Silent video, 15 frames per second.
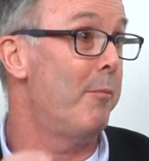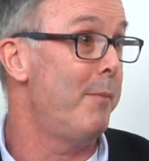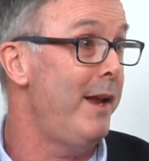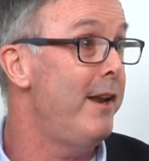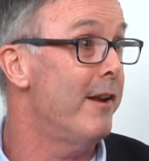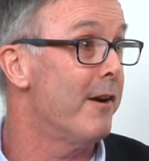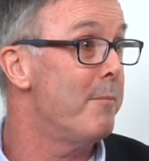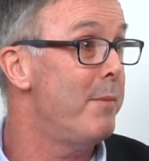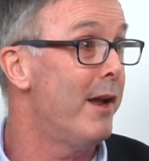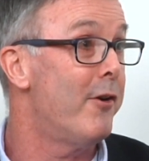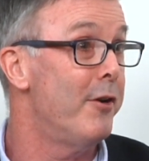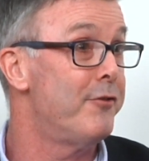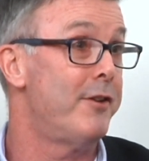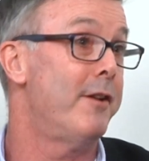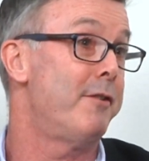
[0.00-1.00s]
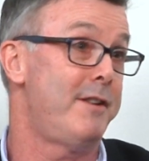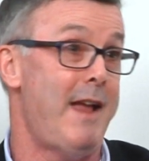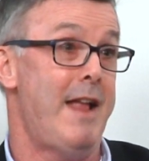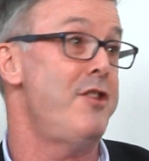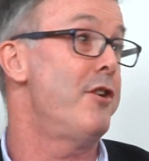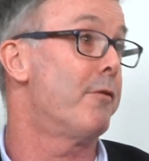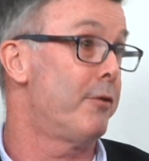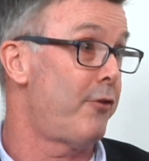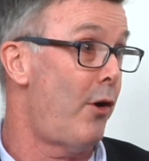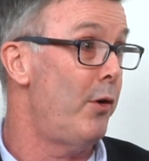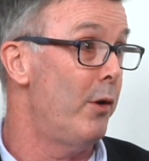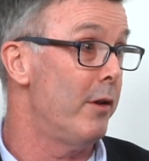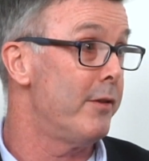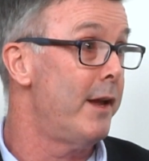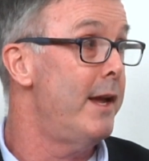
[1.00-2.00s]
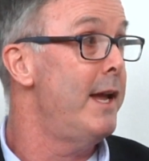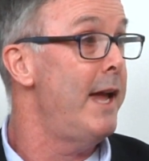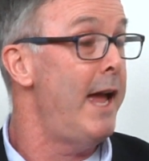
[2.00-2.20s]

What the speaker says: media because they're 10 years old.